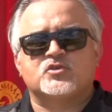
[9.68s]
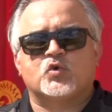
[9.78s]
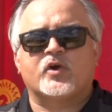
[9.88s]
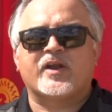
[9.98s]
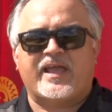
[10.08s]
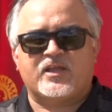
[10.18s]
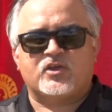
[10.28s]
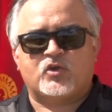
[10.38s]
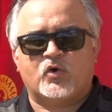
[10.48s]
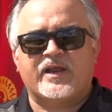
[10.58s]

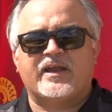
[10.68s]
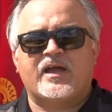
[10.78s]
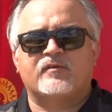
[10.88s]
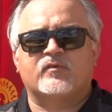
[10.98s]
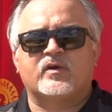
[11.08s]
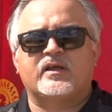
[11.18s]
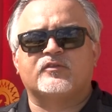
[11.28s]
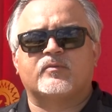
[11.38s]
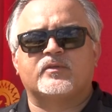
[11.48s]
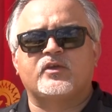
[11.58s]
Yordan
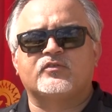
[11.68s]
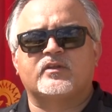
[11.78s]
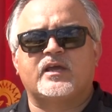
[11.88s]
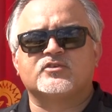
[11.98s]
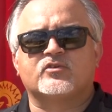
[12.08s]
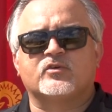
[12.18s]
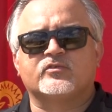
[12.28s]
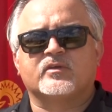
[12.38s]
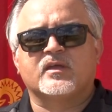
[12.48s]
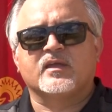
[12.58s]
Alvarez from the Houston
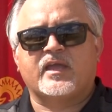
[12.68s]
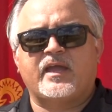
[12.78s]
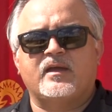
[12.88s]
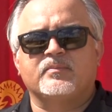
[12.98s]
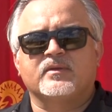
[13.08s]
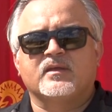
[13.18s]
Astros camp,